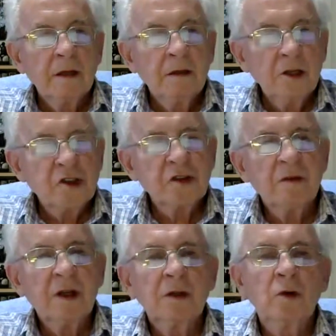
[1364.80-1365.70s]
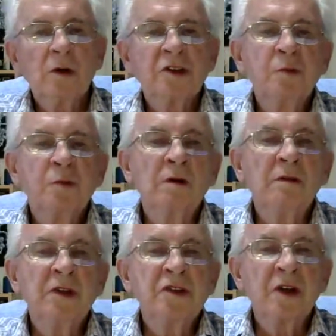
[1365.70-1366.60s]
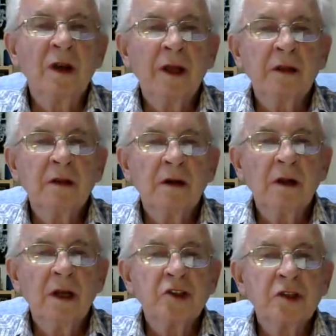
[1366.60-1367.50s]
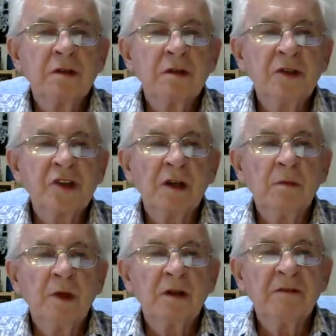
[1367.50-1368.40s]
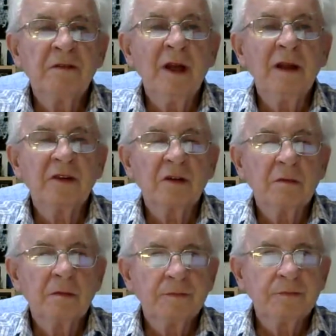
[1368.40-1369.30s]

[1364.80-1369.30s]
Ignatius of Loyola spoke of this at length in relation to discernment of feelings.